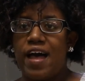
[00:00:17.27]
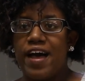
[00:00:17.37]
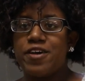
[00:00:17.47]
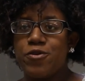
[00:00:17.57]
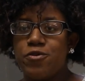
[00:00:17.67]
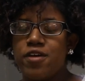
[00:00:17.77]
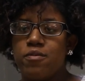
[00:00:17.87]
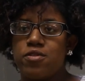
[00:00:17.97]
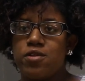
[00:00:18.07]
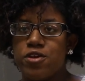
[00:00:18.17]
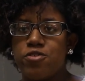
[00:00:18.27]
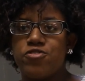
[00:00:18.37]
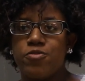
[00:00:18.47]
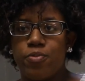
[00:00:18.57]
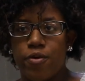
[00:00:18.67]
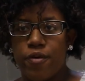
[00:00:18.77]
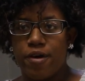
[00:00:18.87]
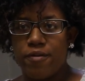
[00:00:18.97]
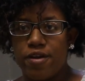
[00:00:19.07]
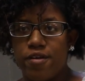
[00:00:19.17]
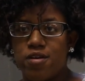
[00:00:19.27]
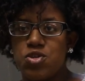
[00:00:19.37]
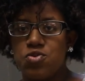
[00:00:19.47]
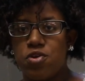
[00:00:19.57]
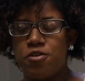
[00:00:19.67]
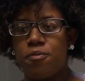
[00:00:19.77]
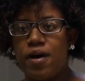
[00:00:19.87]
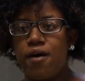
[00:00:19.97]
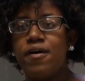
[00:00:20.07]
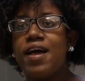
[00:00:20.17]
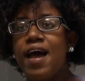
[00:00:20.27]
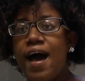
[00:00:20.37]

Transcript: I could do that with the leadership program here because you learn about